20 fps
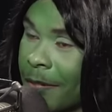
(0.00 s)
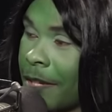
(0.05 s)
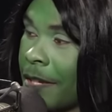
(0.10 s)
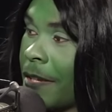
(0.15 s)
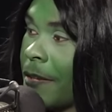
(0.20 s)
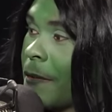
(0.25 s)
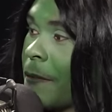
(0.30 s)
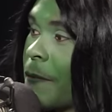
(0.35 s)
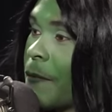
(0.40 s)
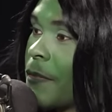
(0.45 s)

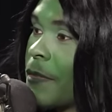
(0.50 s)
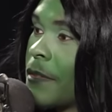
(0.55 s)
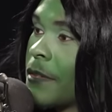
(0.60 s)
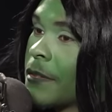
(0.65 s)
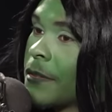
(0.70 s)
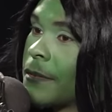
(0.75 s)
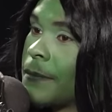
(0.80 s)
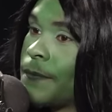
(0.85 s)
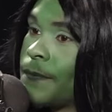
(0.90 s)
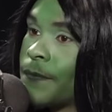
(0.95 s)
Well, she did the
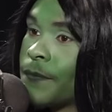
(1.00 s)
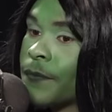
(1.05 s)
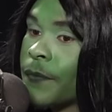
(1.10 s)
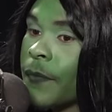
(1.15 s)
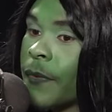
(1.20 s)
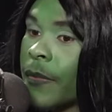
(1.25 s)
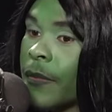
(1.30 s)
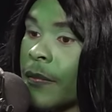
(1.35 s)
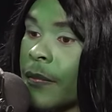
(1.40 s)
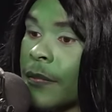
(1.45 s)
lipstick. I
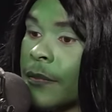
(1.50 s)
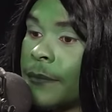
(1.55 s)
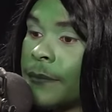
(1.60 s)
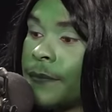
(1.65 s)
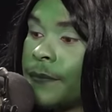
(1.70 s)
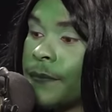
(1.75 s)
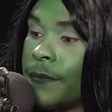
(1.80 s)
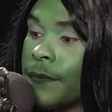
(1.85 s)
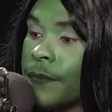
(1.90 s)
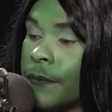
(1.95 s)
know that
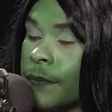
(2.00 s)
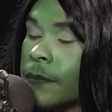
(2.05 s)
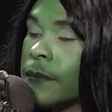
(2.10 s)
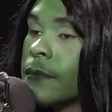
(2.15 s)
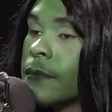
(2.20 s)
the you know